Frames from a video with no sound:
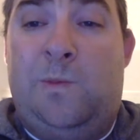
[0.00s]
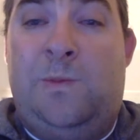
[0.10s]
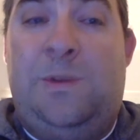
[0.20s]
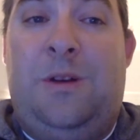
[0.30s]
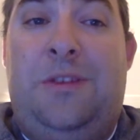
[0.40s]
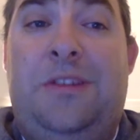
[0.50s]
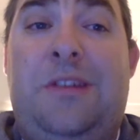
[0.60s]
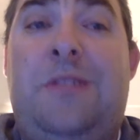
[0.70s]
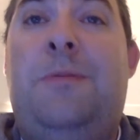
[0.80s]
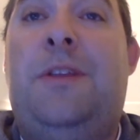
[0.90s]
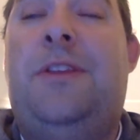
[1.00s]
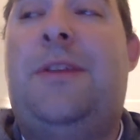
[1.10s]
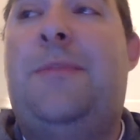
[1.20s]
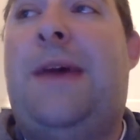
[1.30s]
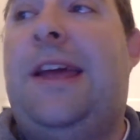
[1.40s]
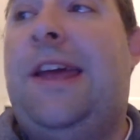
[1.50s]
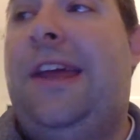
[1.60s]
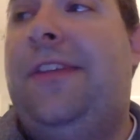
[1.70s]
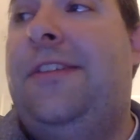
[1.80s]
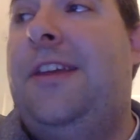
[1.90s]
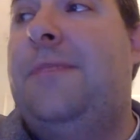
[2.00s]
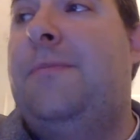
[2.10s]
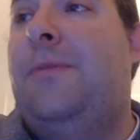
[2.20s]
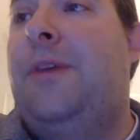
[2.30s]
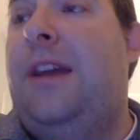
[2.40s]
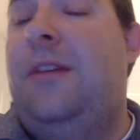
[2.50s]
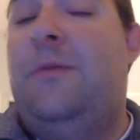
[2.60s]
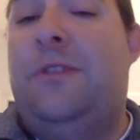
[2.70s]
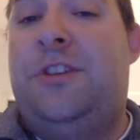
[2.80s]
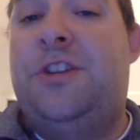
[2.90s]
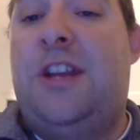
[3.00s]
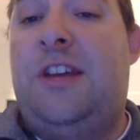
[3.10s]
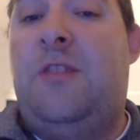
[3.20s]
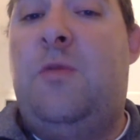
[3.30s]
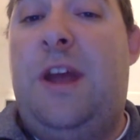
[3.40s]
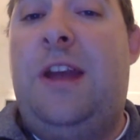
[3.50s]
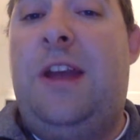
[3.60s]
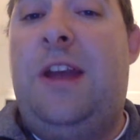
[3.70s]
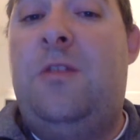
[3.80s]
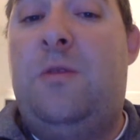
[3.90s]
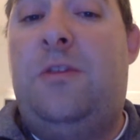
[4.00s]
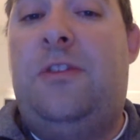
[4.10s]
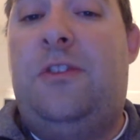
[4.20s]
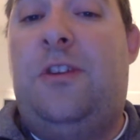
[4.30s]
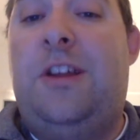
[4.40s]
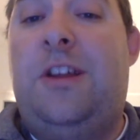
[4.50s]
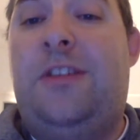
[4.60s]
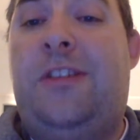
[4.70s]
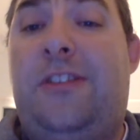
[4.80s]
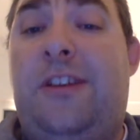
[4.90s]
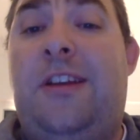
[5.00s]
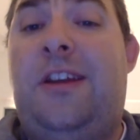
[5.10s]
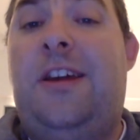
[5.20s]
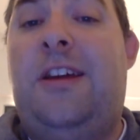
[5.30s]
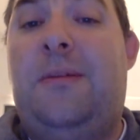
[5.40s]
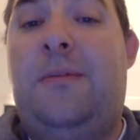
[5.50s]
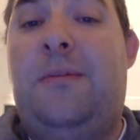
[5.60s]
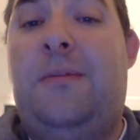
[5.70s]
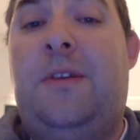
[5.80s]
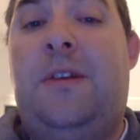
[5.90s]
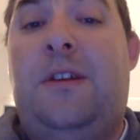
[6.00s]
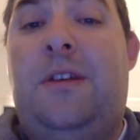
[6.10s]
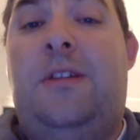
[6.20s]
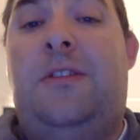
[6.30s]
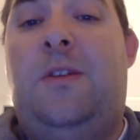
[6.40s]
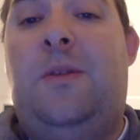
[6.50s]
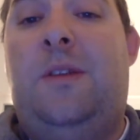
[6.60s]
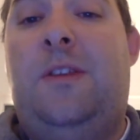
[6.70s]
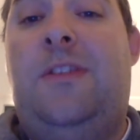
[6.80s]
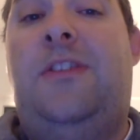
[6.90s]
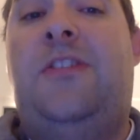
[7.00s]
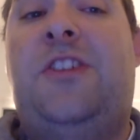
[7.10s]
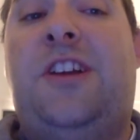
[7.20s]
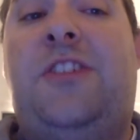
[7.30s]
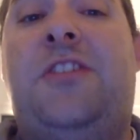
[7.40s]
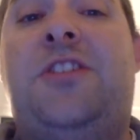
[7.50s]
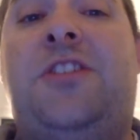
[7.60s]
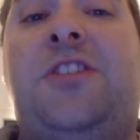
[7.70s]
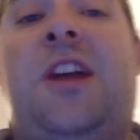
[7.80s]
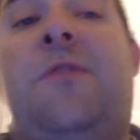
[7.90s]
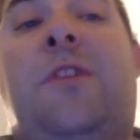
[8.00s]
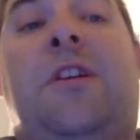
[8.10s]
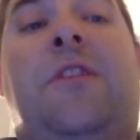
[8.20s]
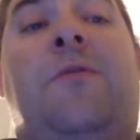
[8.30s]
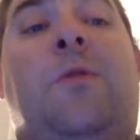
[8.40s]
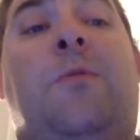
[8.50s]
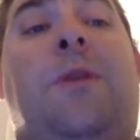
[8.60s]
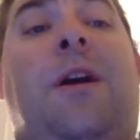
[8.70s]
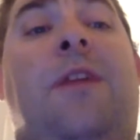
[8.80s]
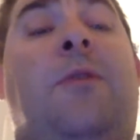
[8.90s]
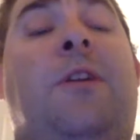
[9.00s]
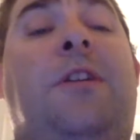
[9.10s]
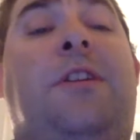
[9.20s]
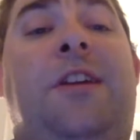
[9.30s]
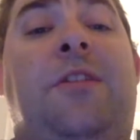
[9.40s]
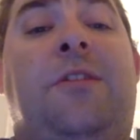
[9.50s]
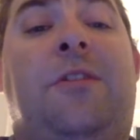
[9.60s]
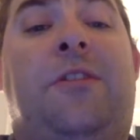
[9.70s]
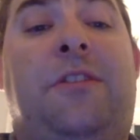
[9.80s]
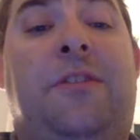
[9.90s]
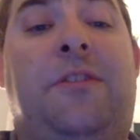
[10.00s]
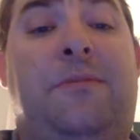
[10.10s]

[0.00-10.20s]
And also, it looks like Matt Cain's going to get a break with Johnny Cueto starting on Sunday. So hopefully this is his chance to shine for contenders.